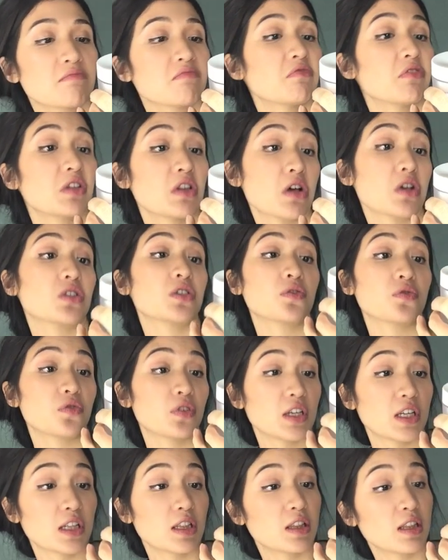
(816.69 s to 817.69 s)

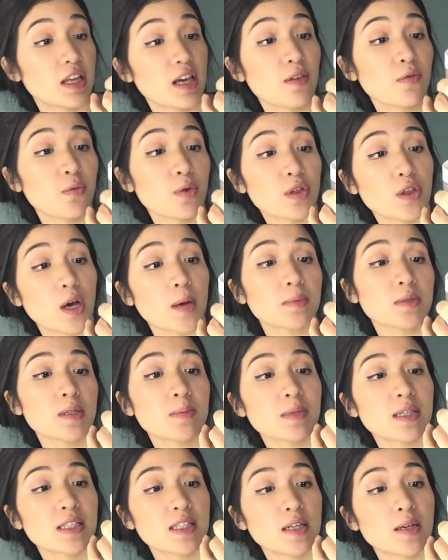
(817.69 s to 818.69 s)
Philosophy. Live with
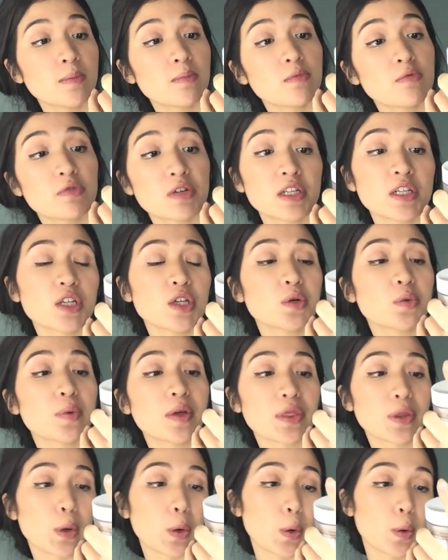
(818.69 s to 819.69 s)
optimism, renew
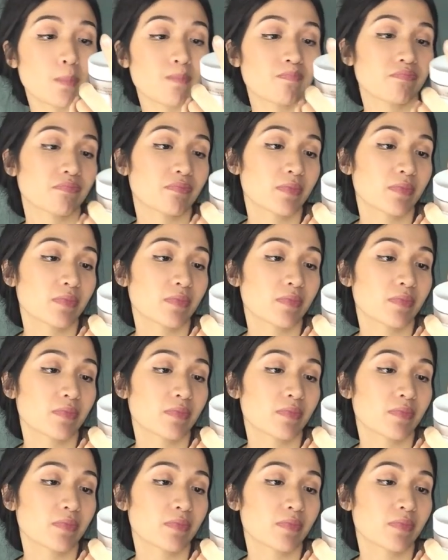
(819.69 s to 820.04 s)
with hope.